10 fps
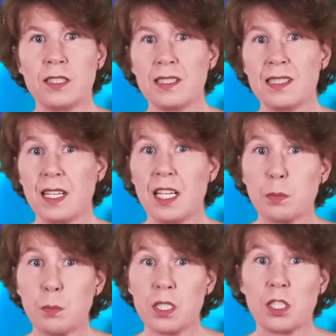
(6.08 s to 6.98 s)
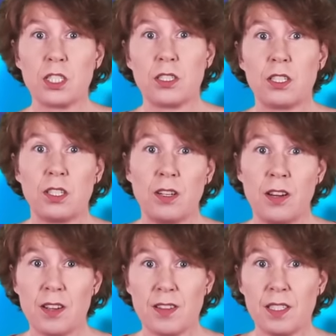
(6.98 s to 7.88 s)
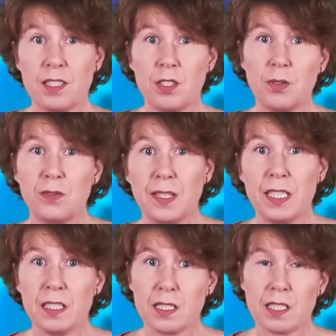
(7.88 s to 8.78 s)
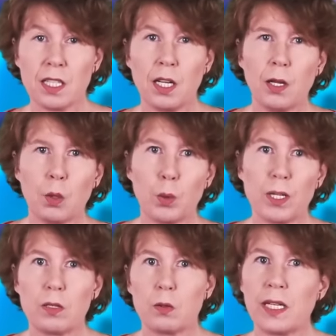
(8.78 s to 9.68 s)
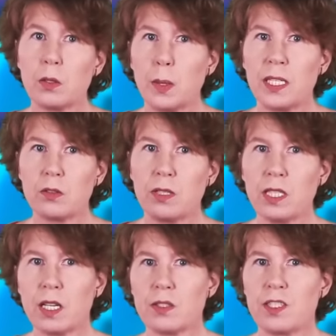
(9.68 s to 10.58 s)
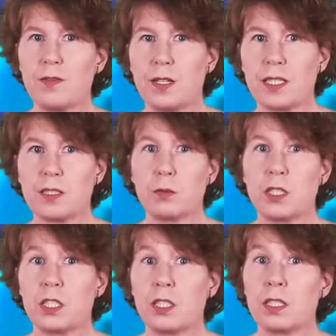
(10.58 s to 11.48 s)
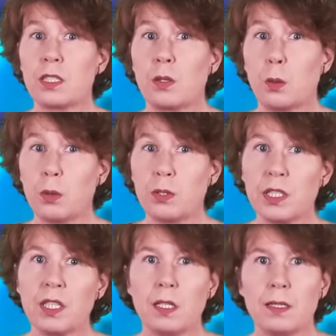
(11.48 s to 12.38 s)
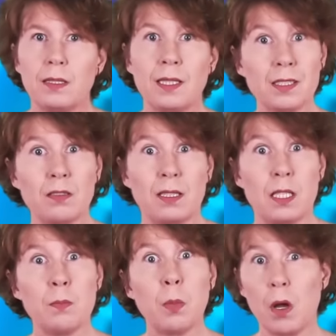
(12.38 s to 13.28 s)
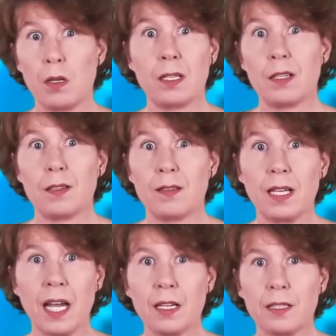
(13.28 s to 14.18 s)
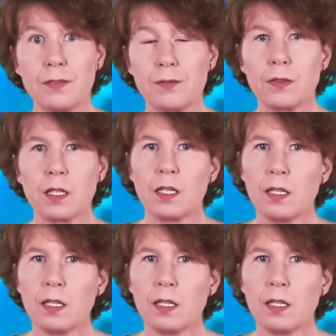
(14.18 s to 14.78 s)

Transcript: doesn't take much to turn Earth into Venus with a runaway greenhouse effect, which would, quote, literally burn Earth alive.